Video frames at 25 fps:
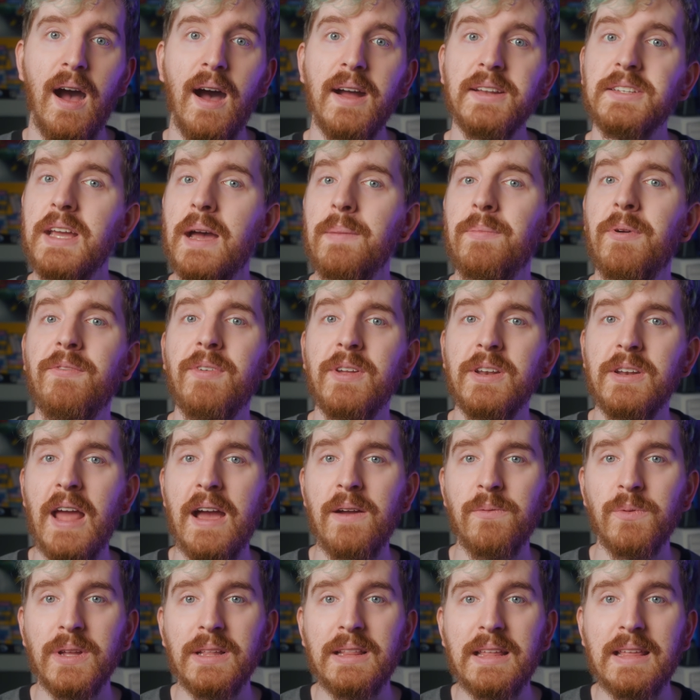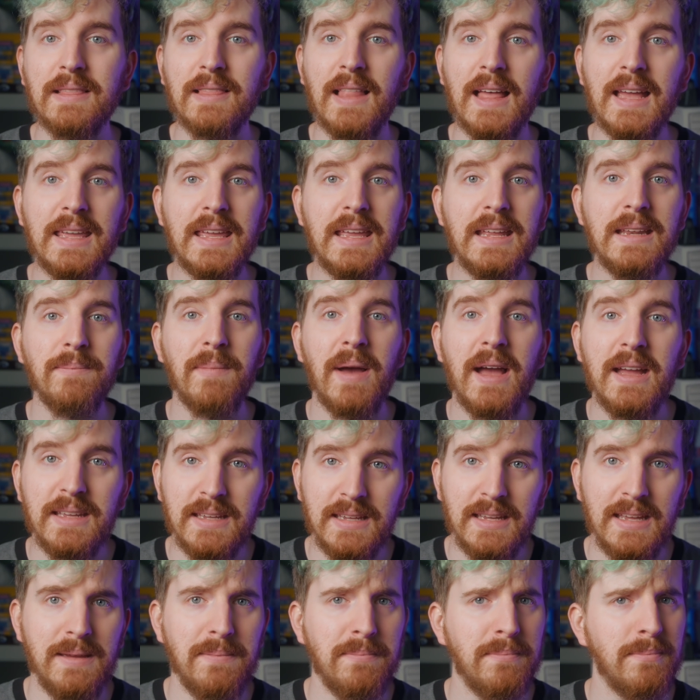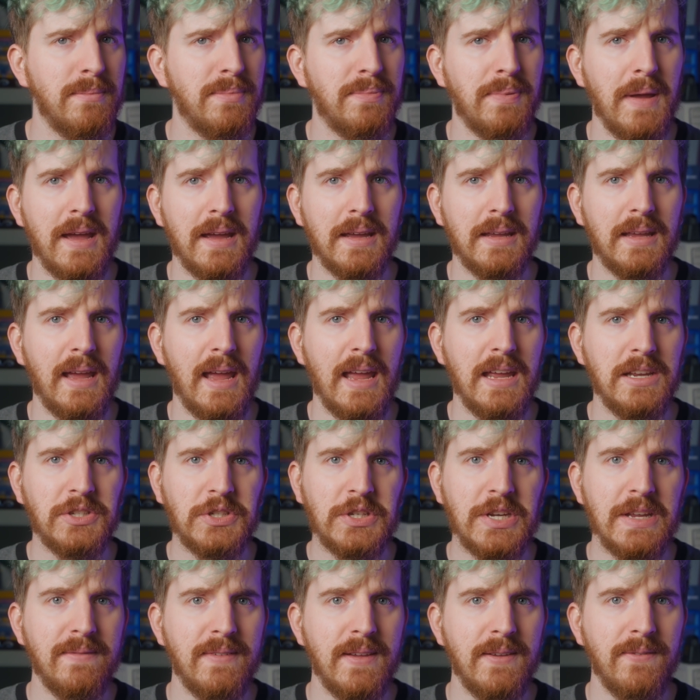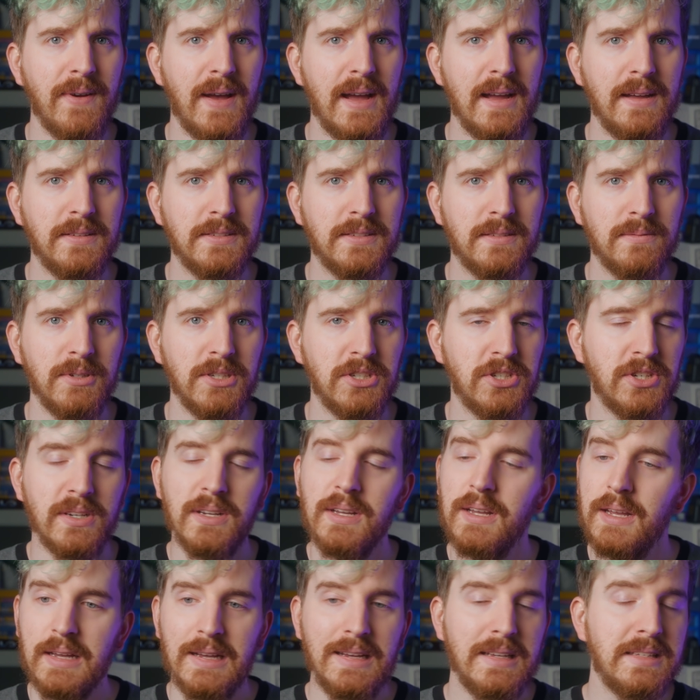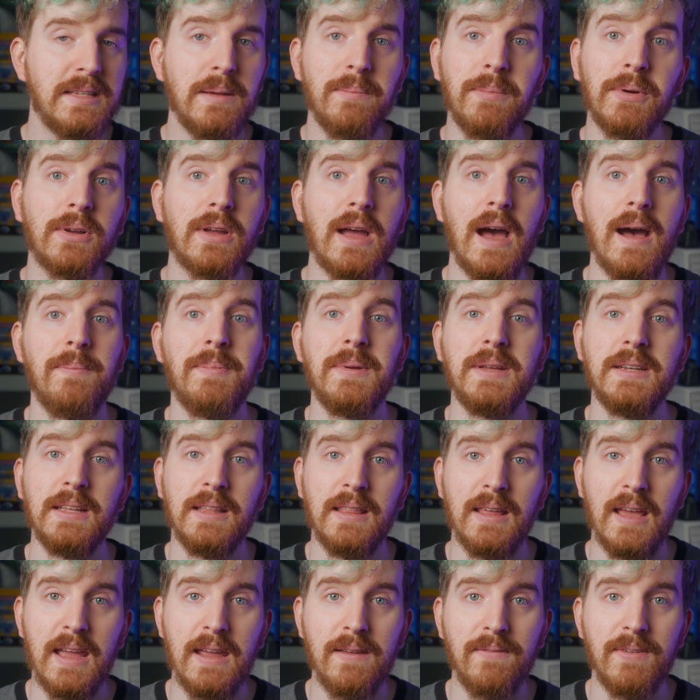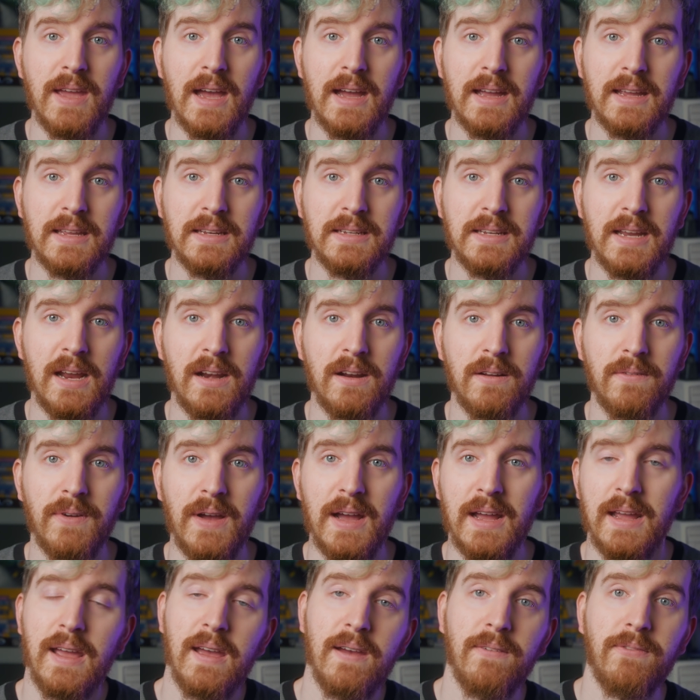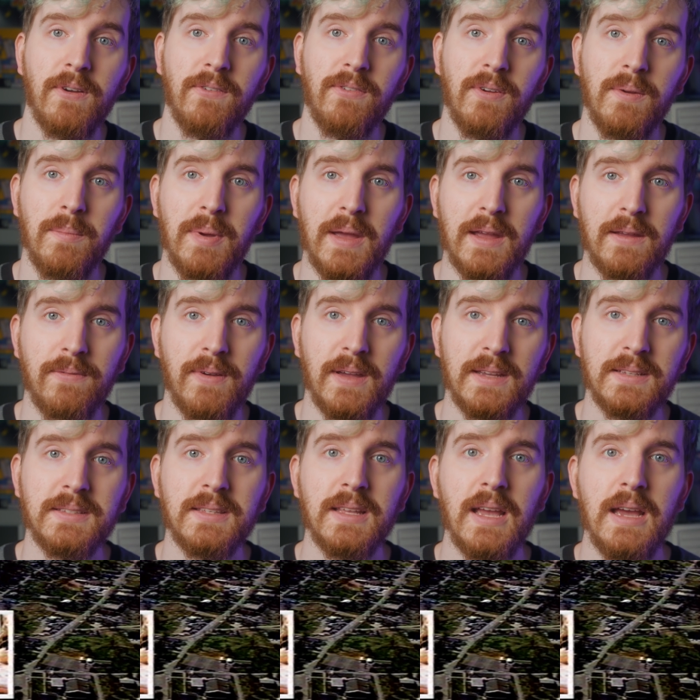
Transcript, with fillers: On top of it, not really liking my M P E G H D V files, which a simple copy to the A V I container via F F mpeg fixed,